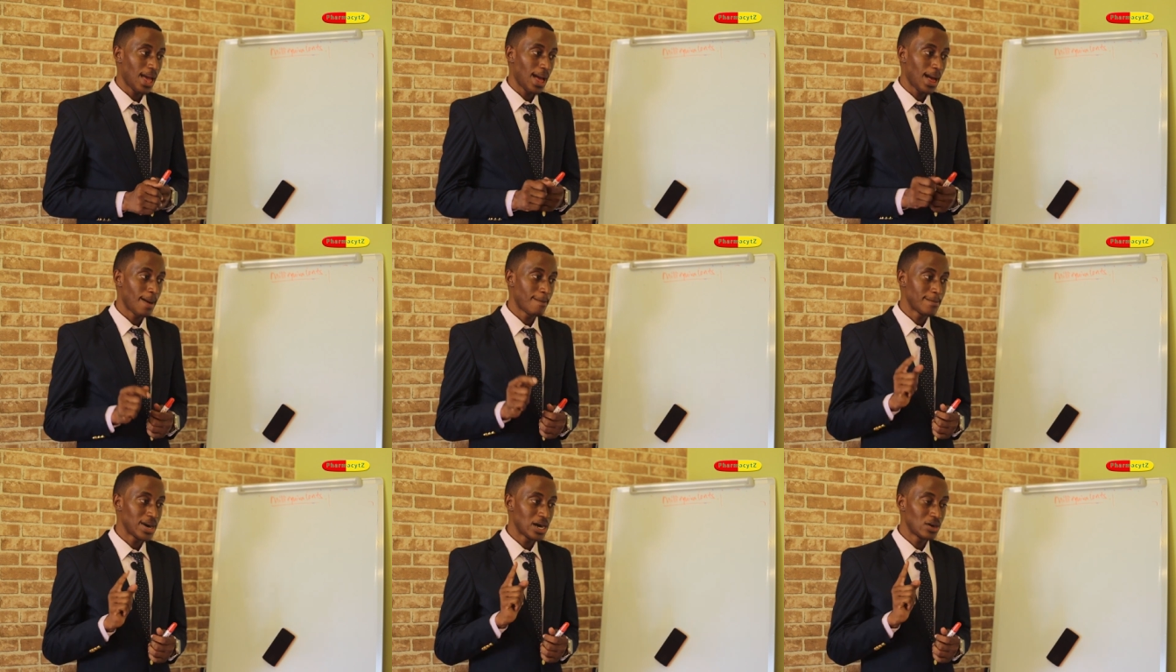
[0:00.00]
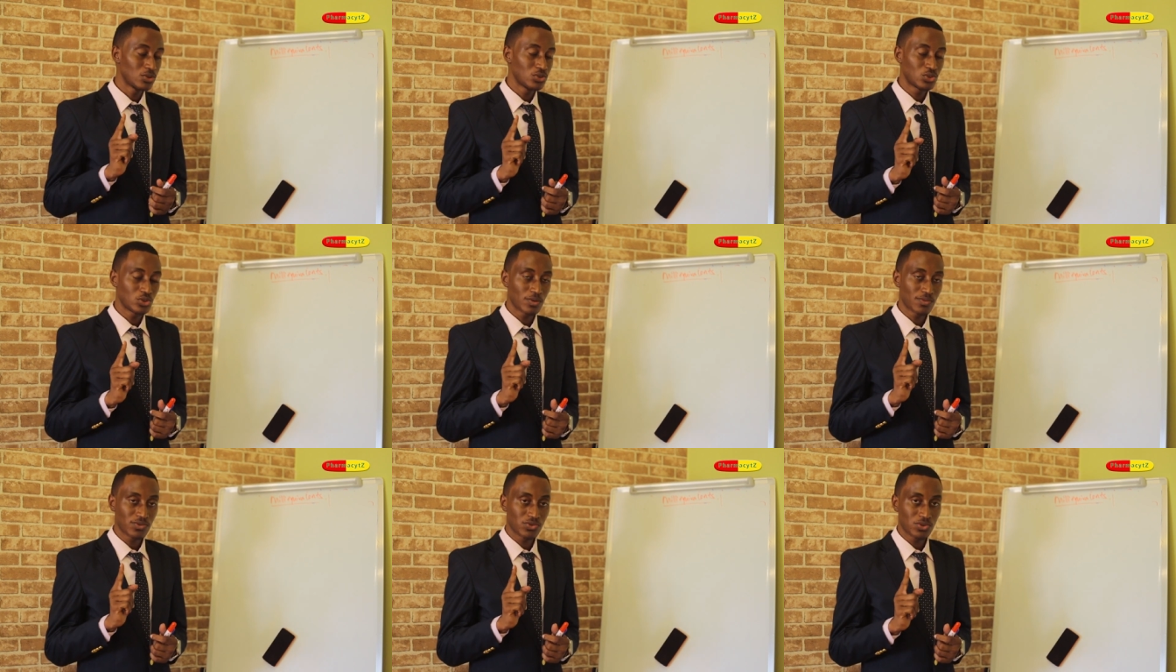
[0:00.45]

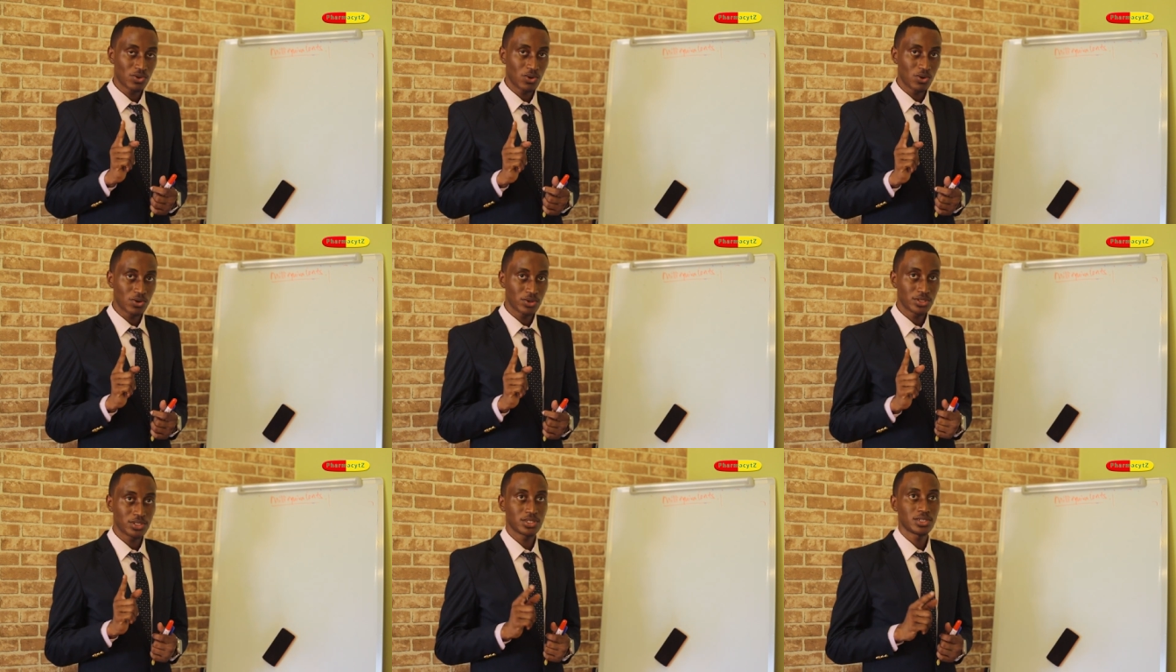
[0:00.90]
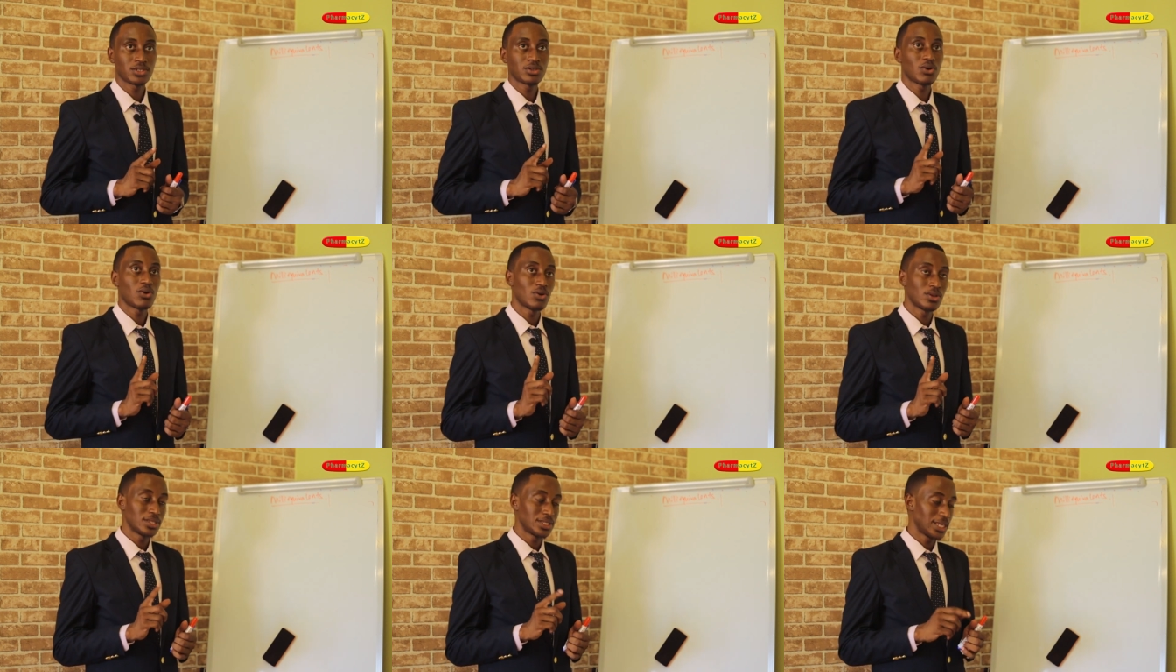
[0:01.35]
Amount of salt
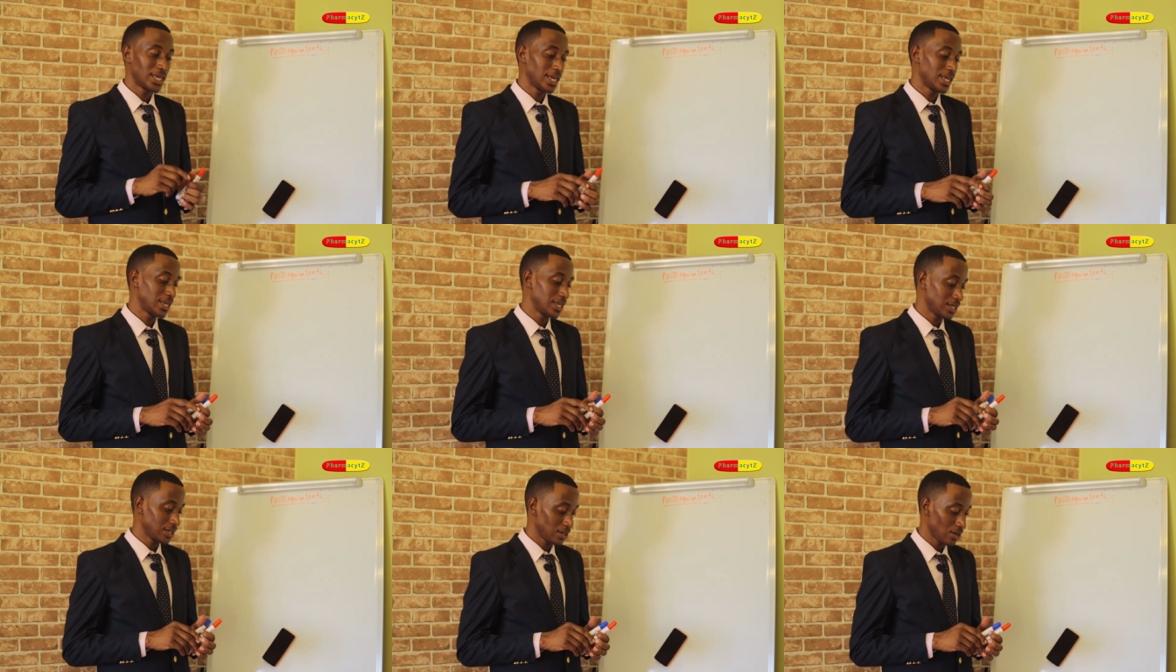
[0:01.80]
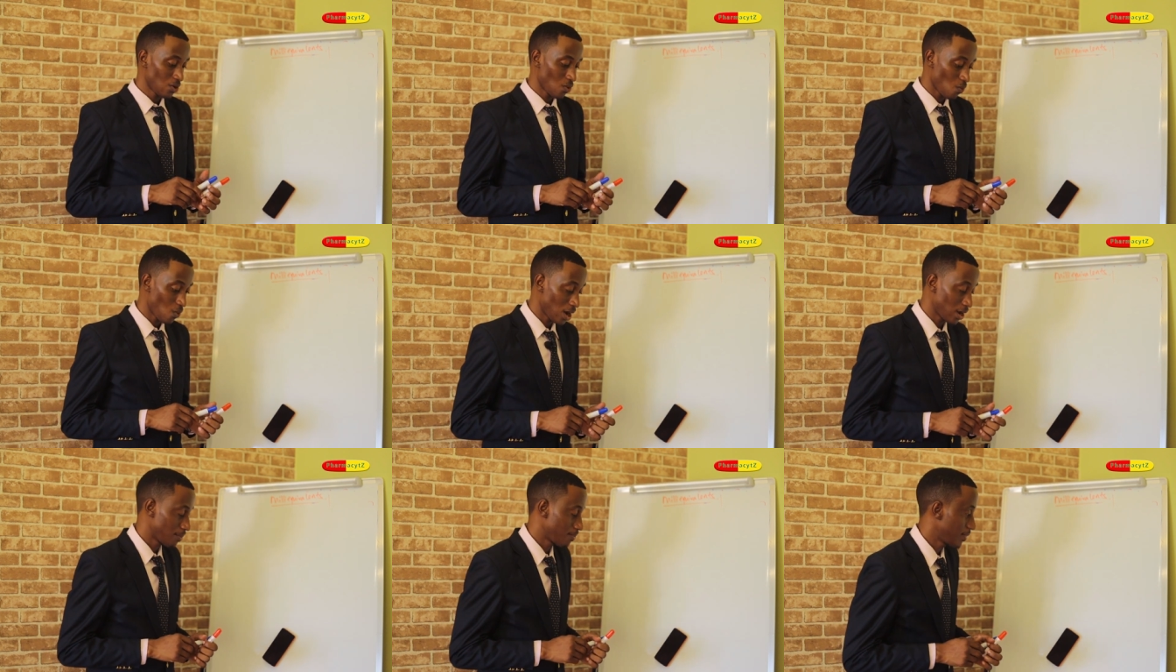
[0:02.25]
containing
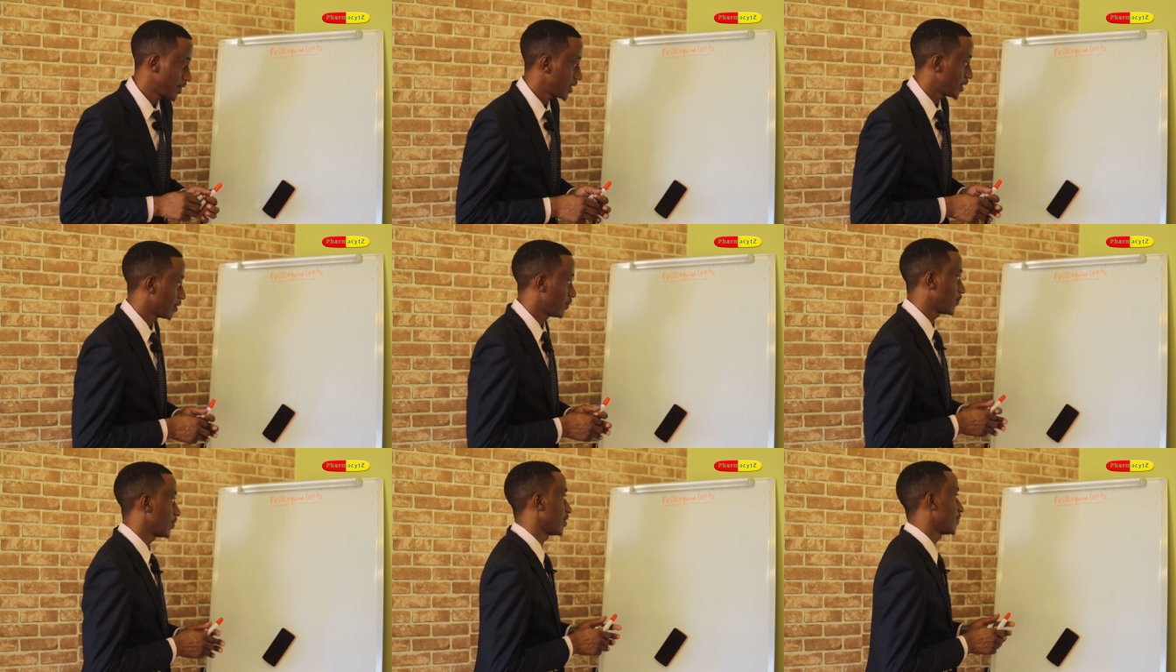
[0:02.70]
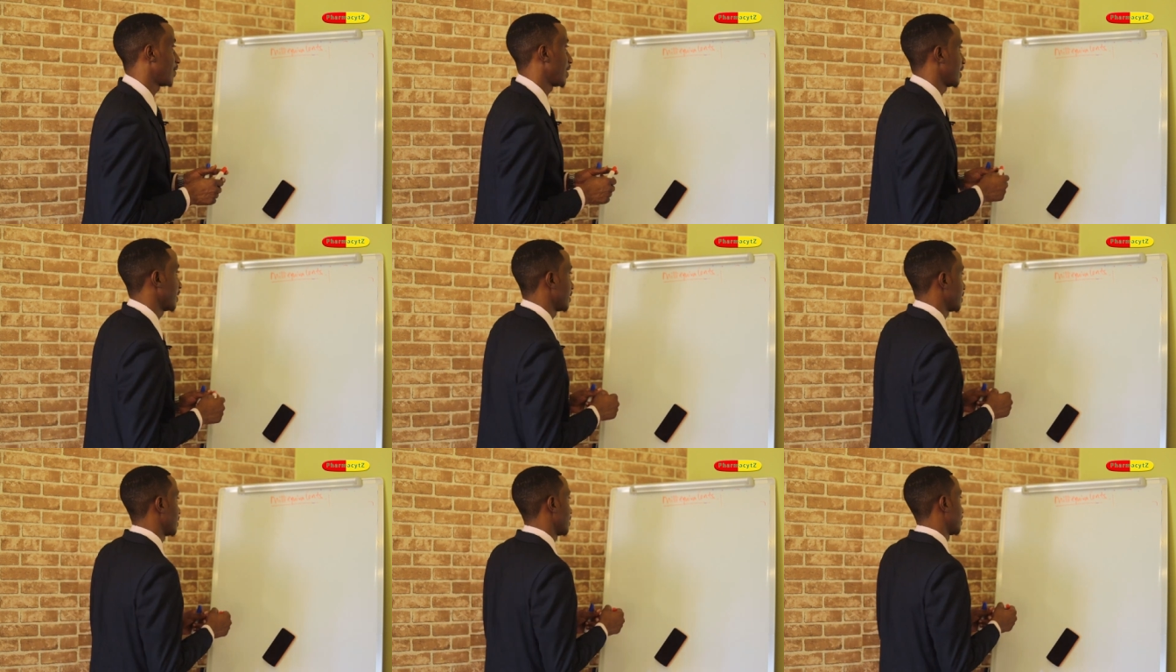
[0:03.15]
1 milliequivalent.